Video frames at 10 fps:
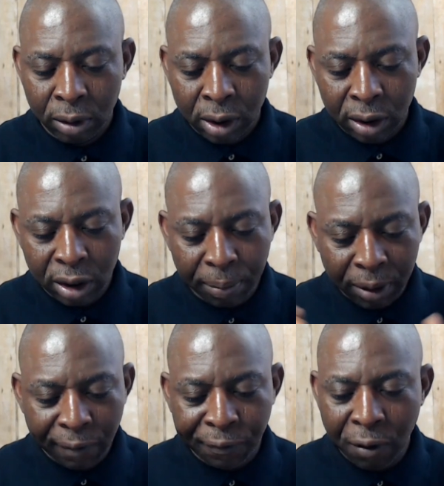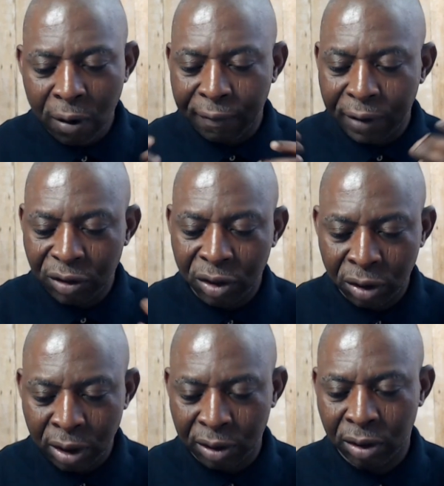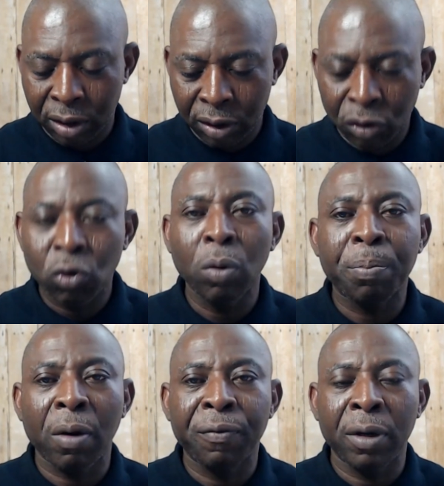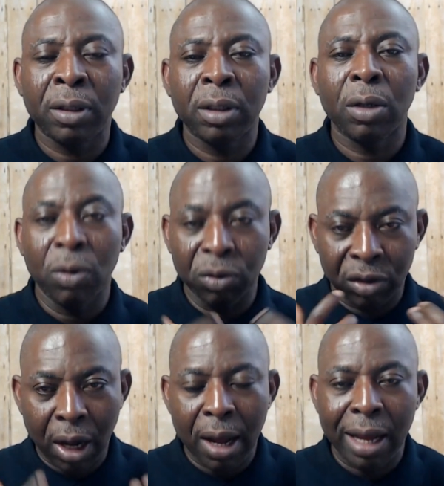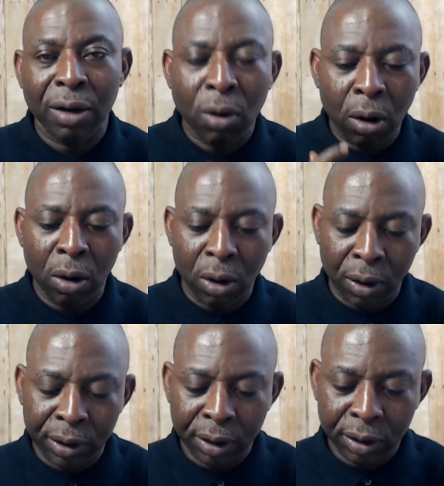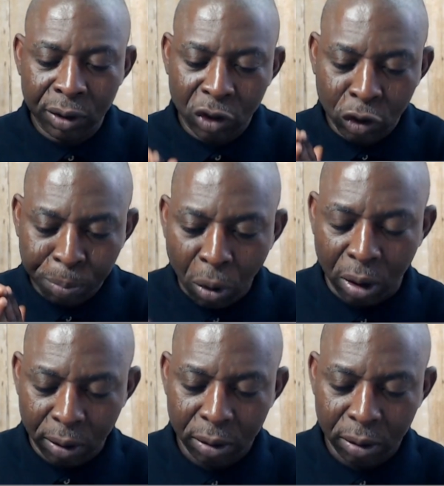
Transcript: chapter 4, verse 6, true prophet Hosea, God spoke,